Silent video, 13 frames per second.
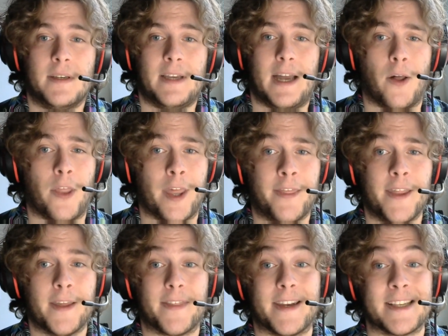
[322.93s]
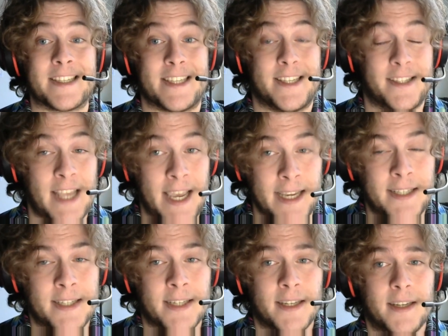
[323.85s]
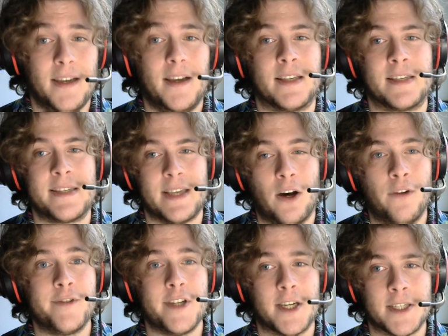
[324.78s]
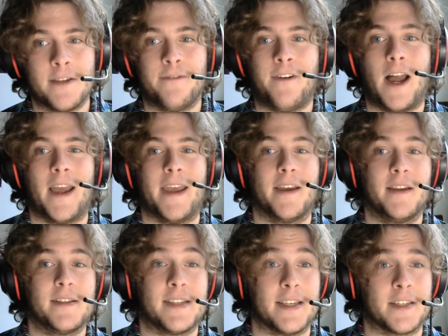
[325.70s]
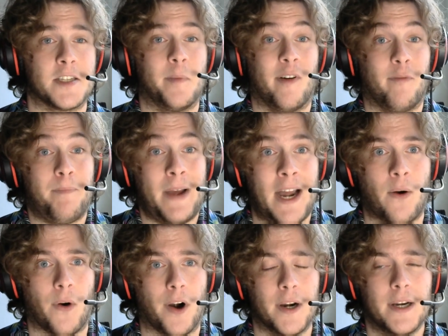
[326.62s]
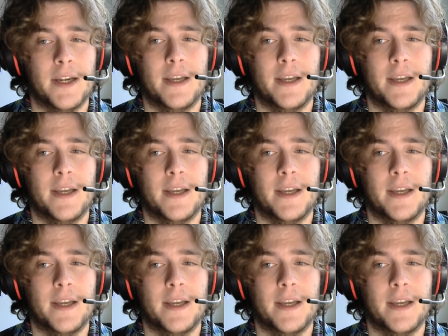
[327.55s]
How they think that a state, a self-justifying system of power,